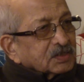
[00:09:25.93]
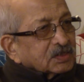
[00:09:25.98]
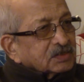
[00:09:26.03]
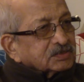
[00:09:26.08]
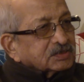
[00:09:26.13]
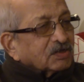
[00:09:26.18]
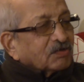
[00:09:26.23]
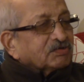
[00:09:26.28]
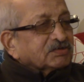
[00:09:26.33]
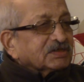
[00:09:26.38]

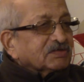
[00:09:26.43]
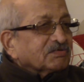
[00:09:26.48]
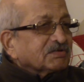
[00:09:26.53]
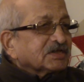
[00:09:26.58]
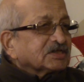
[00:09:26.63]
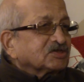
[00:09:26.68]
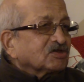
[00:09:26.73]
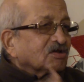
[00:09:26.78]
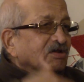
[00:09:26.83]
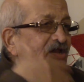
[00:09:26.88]
So everything will
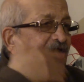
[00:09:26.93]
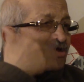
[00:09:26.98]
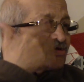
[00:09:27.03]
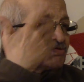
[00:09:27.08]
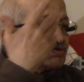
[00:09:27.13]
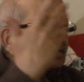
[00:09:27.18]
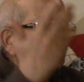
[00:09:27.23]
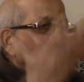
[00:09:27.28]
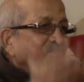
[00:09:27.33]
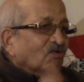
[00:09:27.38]
dissolve along
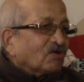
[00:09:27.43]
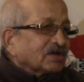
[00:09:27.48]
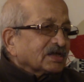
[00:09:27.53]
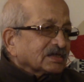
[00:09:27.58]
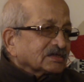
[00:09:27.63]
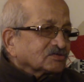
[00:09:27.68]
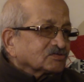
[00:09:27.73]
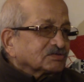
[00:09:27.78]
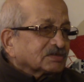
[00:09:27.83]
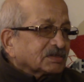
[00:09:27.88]
with the body.
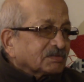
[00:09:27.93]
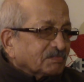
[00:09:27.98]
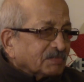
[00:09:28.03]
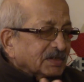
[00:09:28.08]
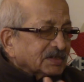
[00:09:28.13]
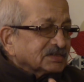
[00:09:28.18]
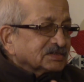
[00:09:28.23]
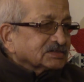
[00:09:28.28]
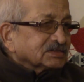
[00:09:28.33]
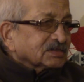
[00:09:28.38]
So that
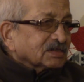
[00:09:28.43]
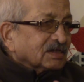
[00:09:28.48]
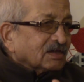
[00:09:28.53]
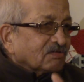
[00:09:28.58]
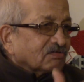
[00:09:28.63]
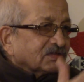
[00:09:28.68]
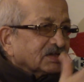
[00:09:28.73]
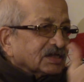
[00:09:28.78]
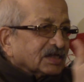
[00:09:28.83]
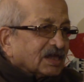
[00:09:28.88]
means
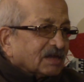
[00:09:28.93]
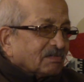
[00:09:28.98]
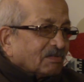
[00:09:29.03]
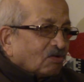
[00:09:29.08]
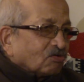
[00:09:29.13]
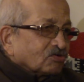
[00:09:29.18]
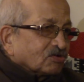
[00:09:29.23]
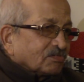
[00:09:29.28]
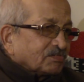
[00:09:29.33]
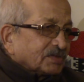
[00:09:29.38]
everything came
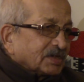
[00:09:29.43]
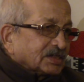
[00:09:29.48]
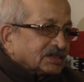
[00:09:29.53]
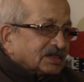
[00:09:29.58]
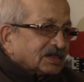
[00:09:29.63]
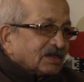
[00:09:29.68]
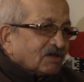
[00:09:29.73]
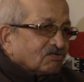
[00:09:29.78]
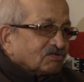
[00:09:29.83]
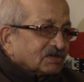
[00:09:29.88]
out of
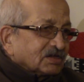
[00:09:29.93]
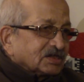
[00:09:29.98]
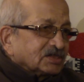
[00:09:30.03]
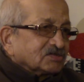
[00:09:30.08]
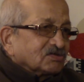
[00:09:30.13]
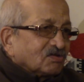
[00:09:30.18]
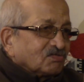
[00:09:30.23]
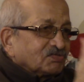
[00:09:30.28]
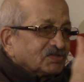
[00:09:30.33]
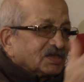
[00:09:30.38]
nothing, everything
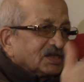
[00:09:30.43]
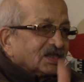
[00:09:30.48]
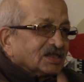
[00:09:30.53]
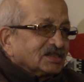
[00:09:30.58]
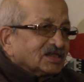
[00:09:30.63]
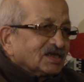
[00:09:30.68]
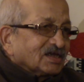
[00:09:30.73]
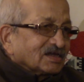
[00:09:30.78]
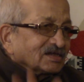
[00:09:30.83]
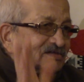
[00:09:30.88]
dissolved within
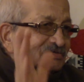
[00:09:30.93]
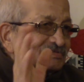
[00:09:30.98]
nothing.